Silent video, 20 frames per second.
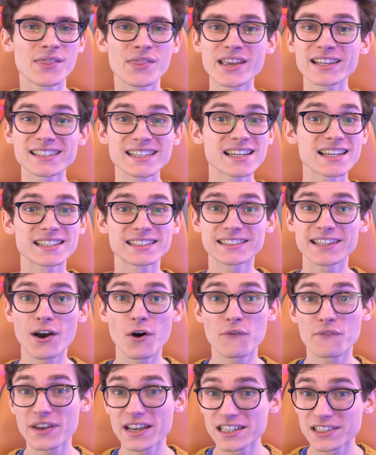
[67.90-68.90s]
This in
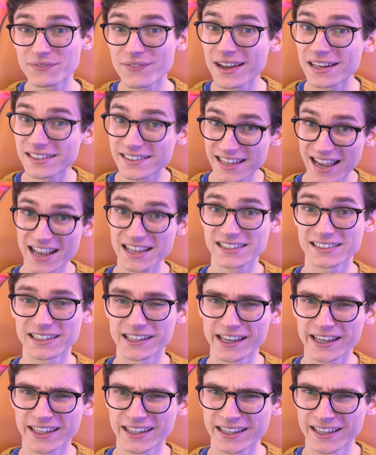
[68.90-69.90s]
itself is
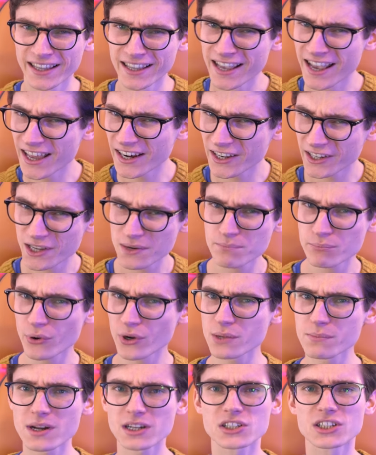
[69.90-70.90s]
fantastic and I can
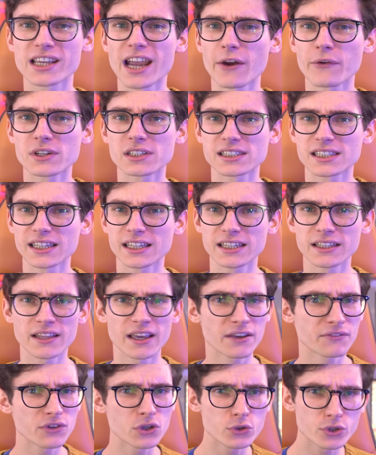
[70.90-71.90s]
pretty much guarantee
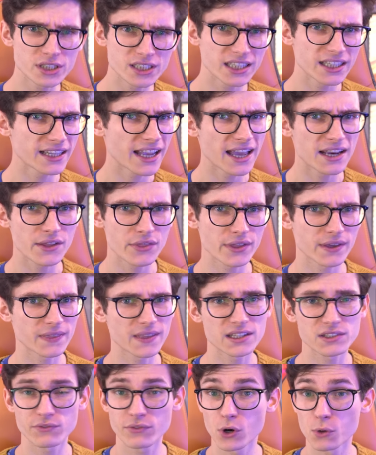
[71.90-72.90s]
that if you see anything
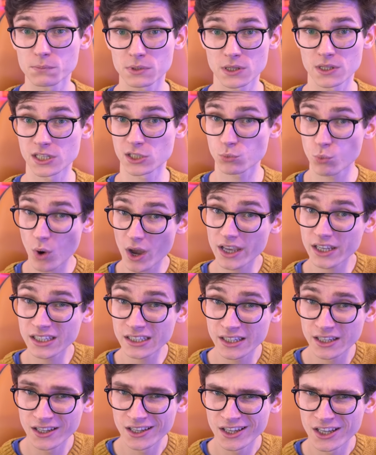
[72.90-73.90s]
that's filmed in this
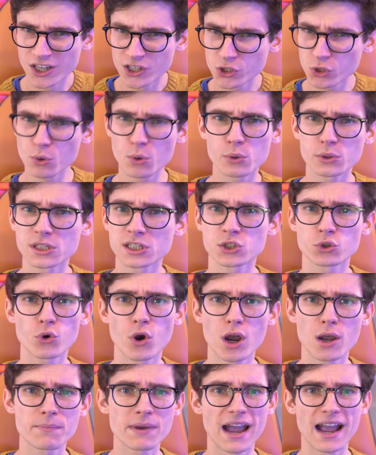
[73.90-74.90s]
way, you will
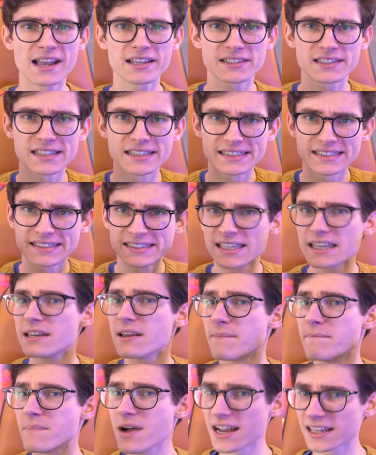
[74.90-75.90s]
describe it as
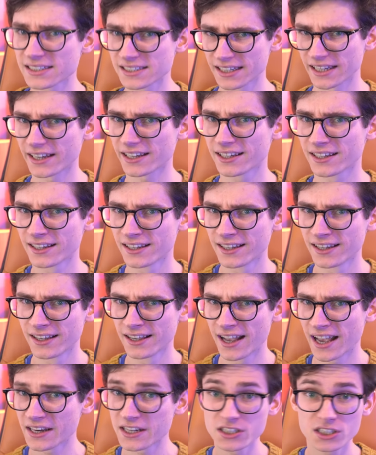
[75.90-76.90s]
cinematic.
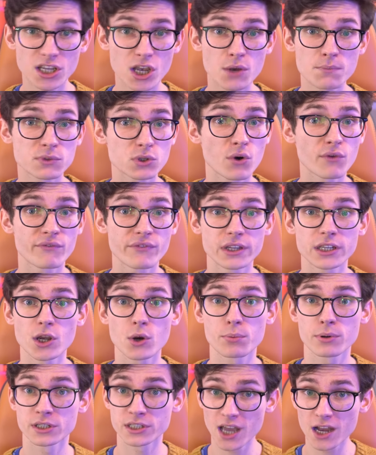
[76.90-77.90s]
And in terms of
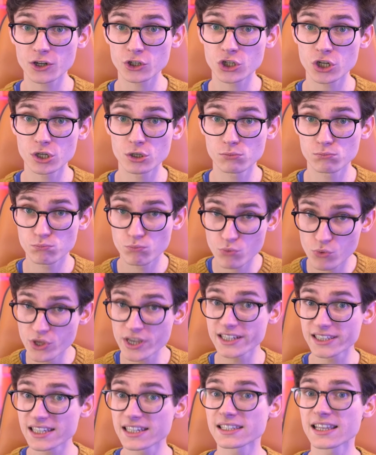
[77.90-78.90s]
video production,
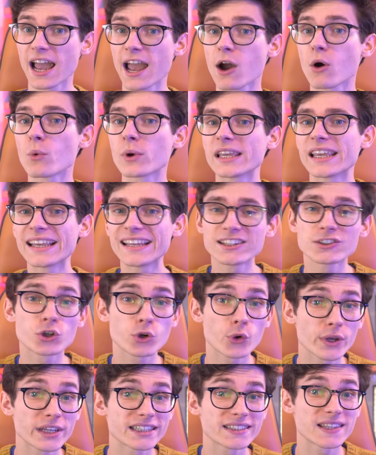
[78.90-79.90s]
this is how we
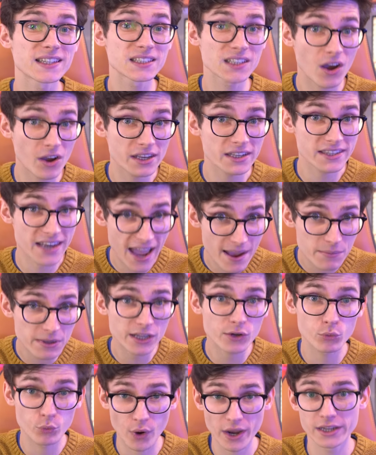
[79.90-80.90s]
increase the
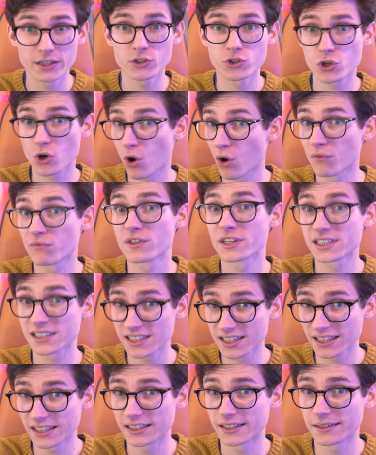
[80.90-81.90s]
dynamic range of the
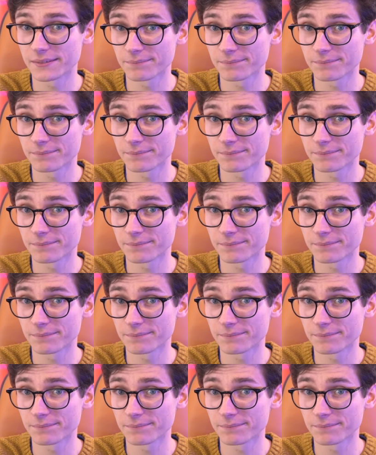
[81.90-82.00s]
scene.